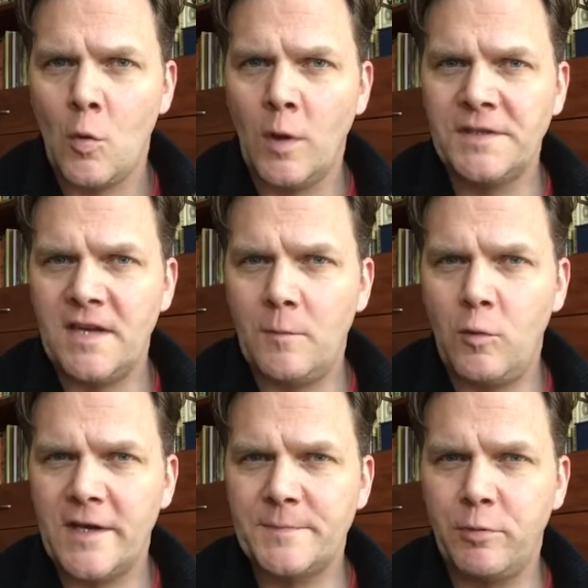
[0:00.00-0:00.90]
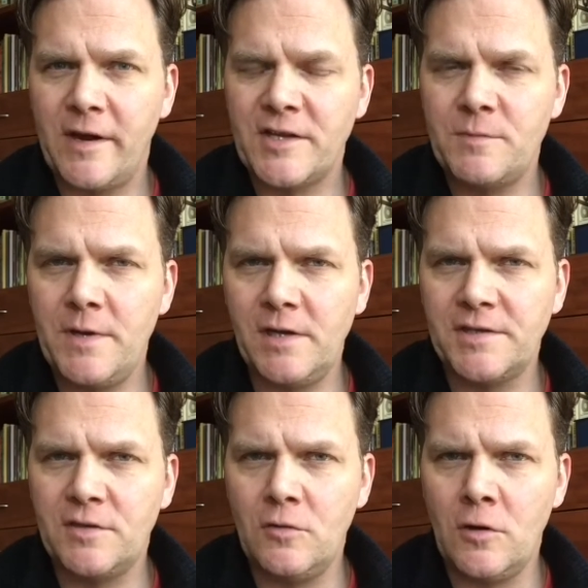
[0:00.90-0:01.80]
What's up, West Branch Middle
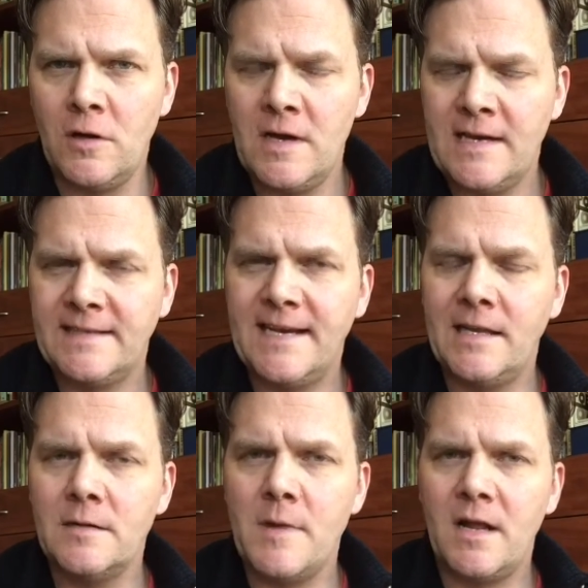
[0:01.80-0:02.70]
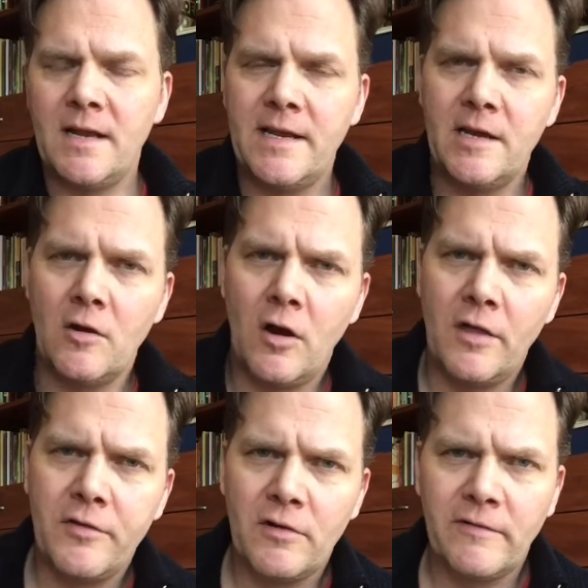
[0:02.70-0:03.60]
School? Taylor Molly here,
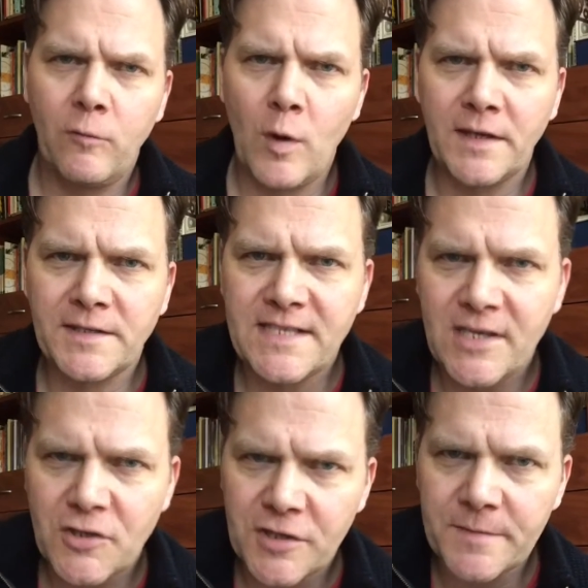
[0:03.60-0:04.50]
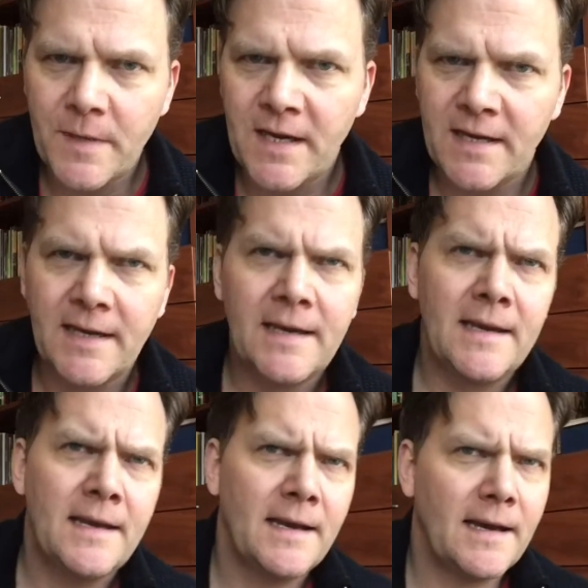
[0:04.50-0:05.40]
author of What Teachers Make,
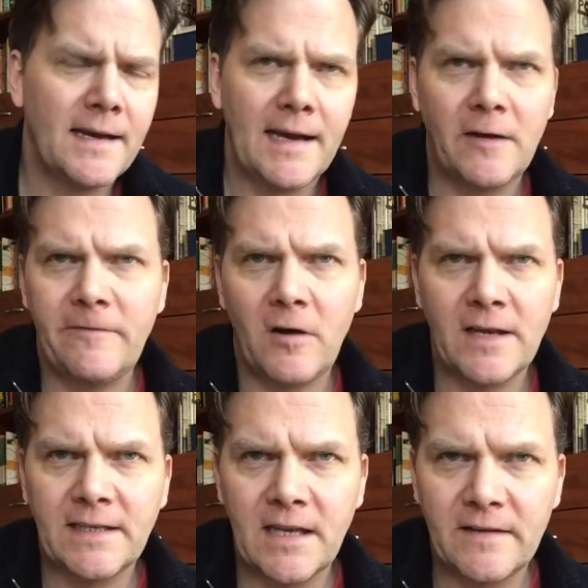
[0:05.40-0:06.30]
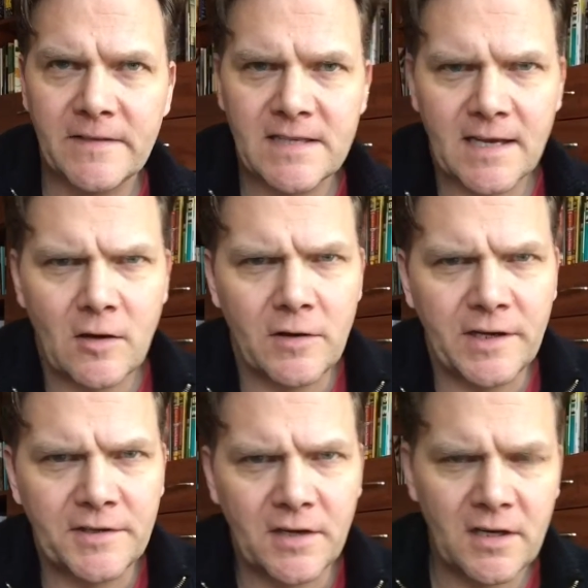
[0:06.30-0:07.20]
How Falling in Love is Like Owning
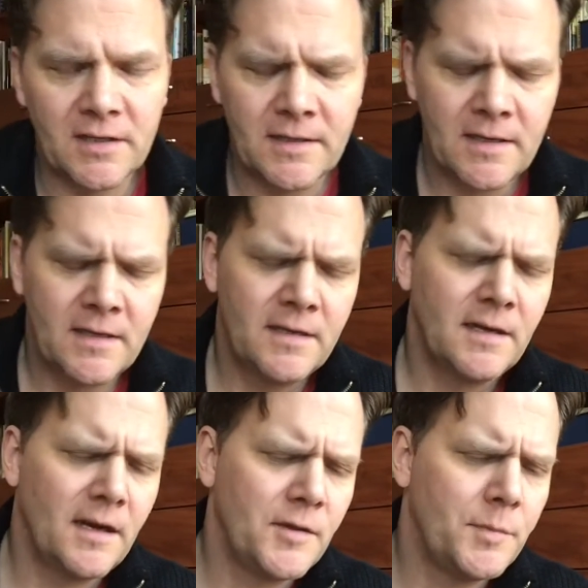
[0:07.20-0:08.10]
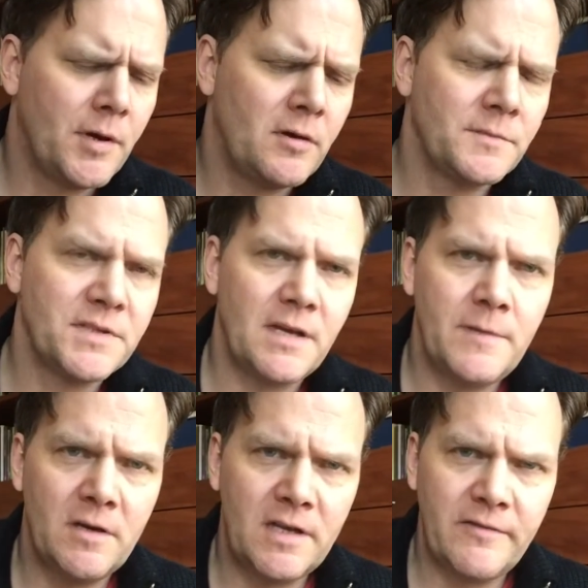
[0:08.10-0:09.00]
a Dog, other poems. I'm
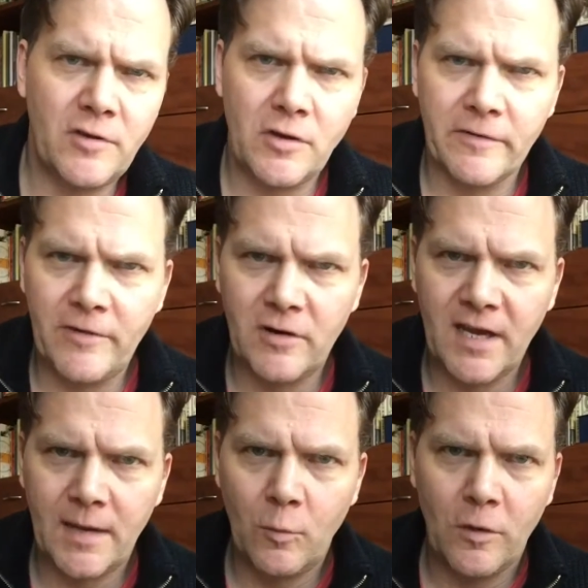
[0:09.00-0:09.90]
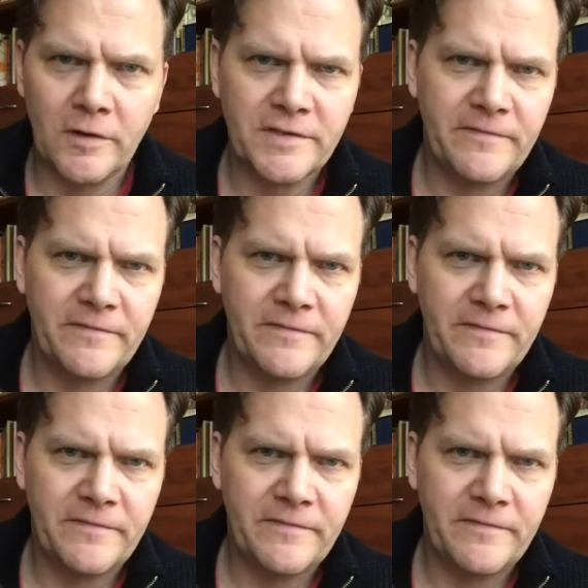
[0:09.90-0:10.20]
here to give you your vocab words.